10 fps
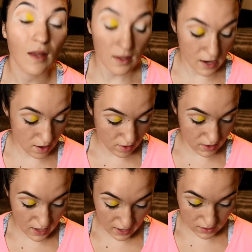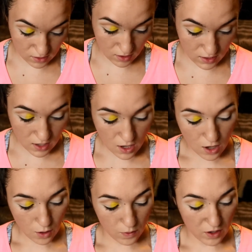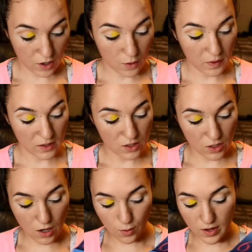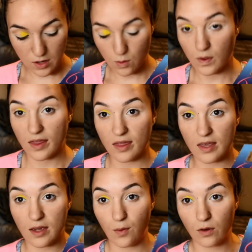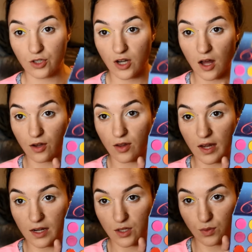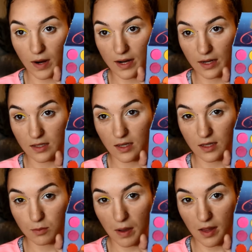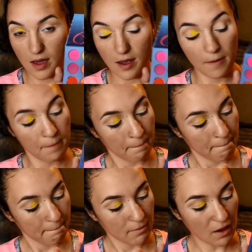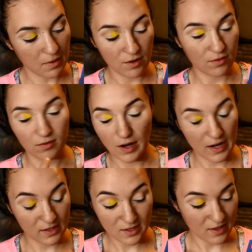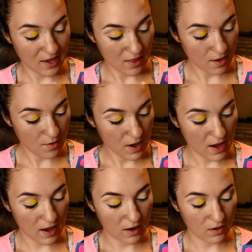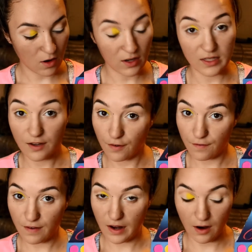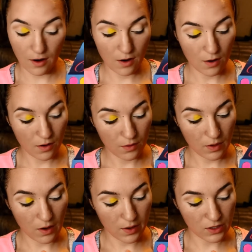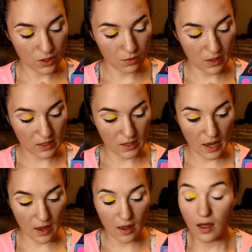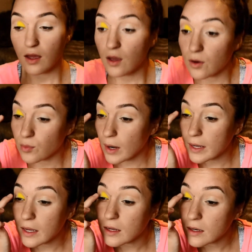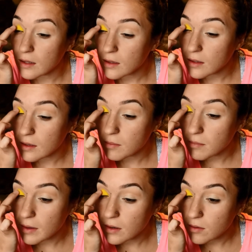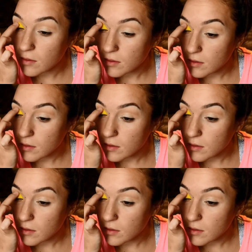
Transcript: now that that is on, we are going to go in with the orange color that is right next to this palette. Right next to the yellow, and on a different finger, we're going to place that right in the middle.